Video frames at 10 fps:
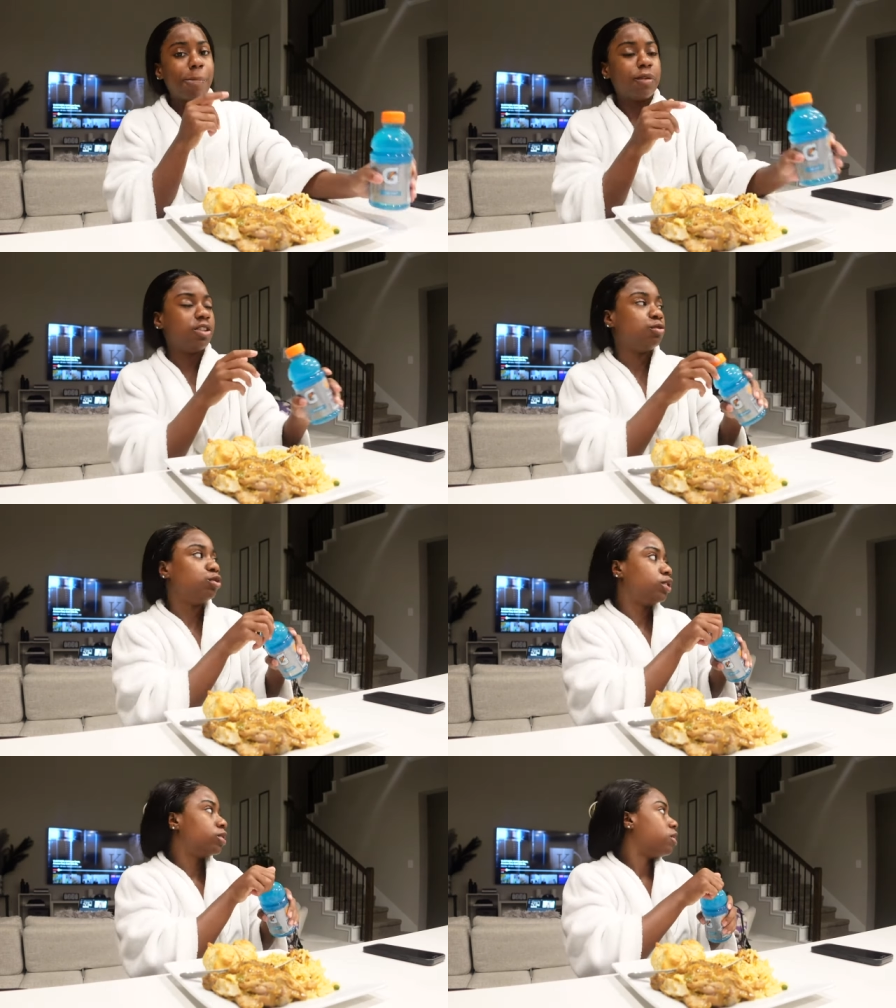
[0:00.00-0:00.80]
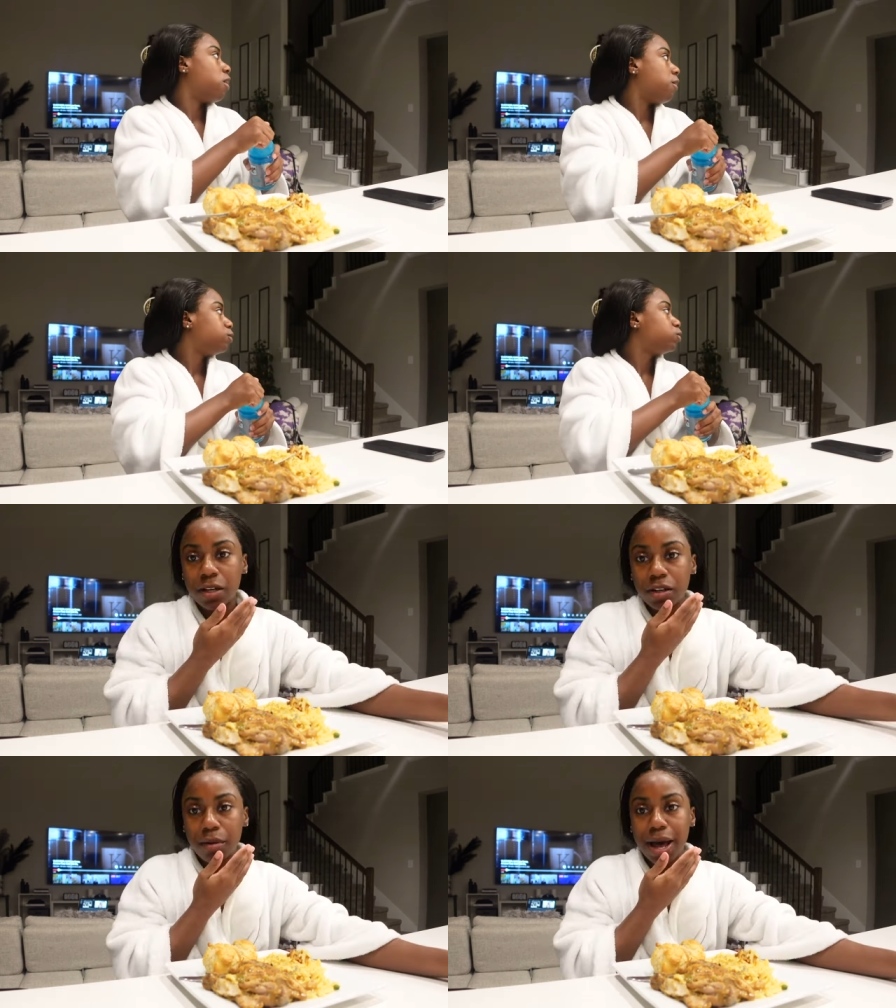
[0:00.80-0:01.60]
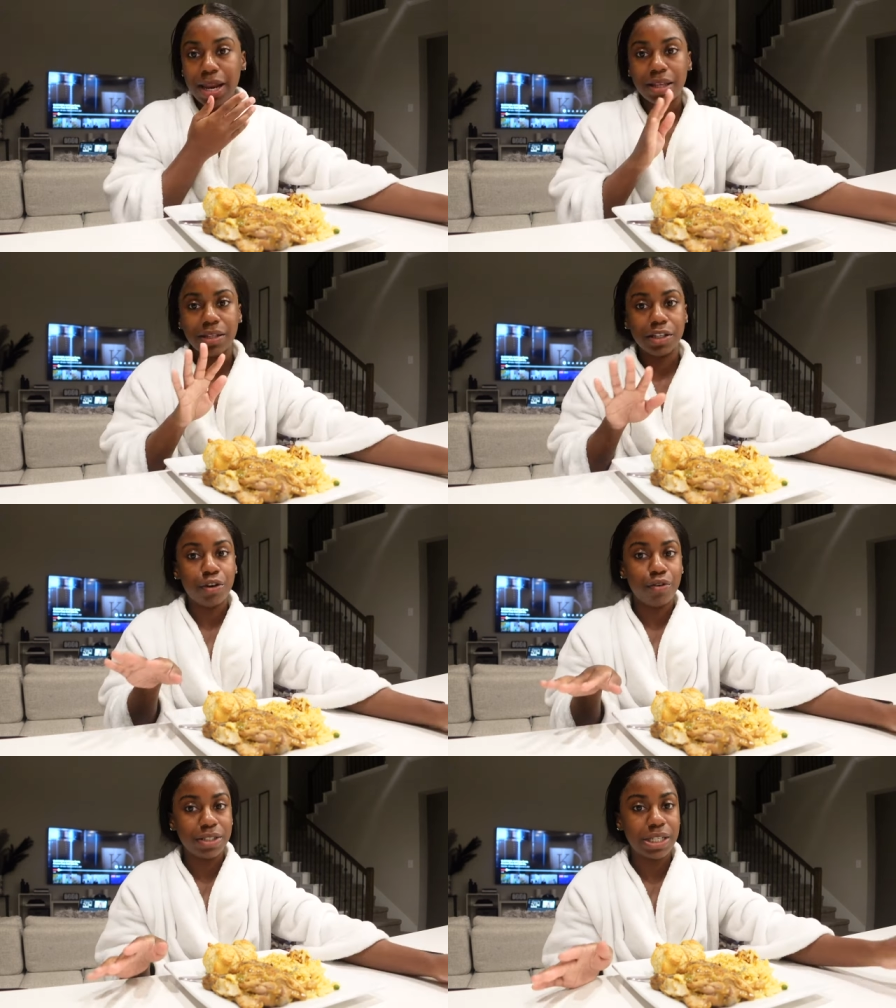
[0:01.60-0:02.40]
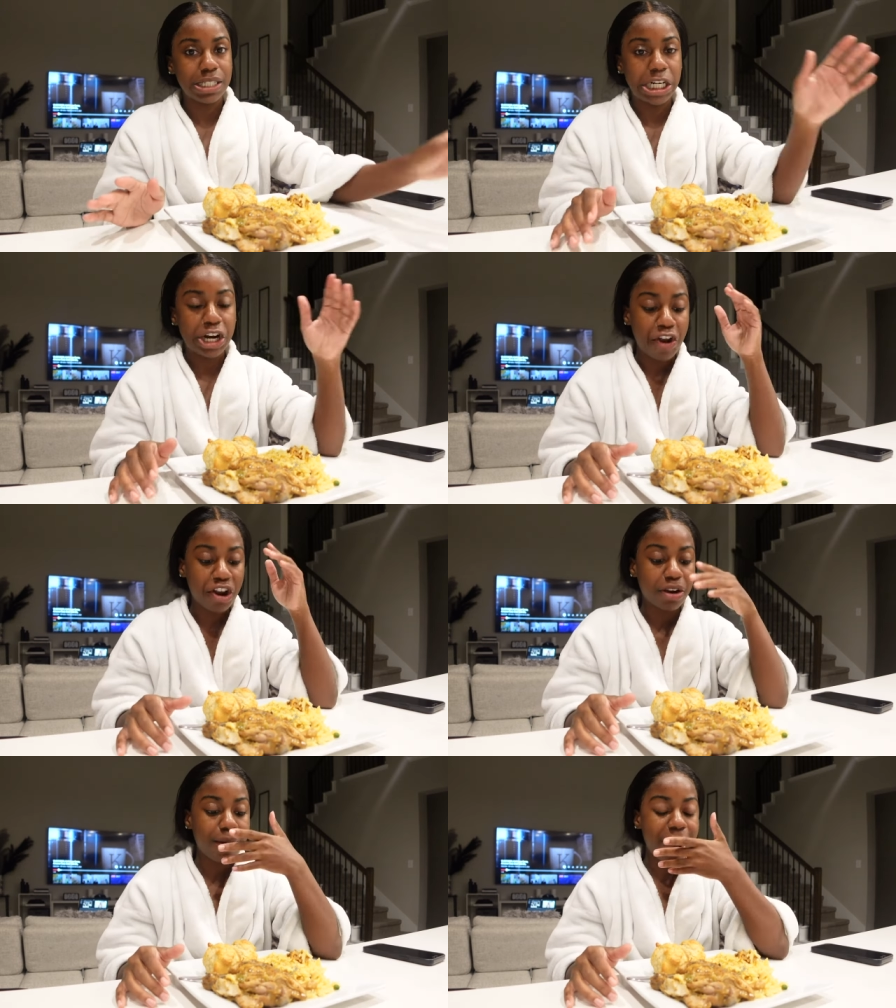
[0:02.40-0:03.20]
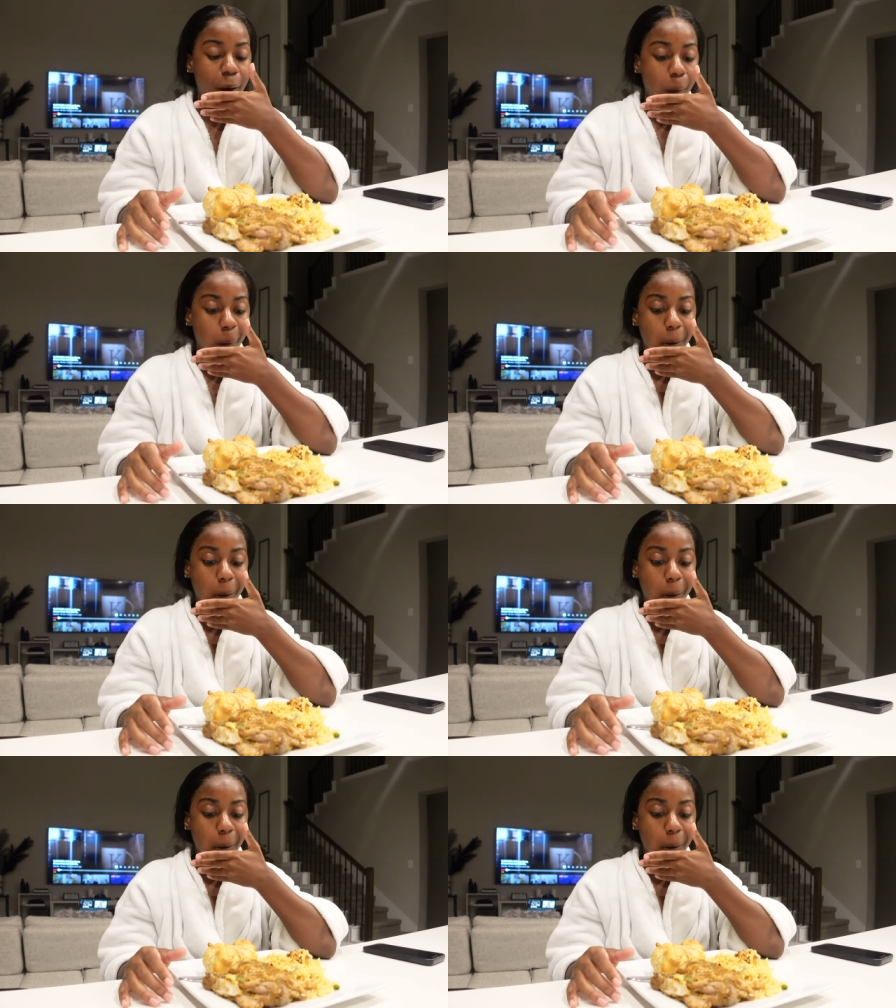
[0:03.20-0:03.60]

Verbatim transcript: That's real good. Don't mind that little noise that y'all hear in the back.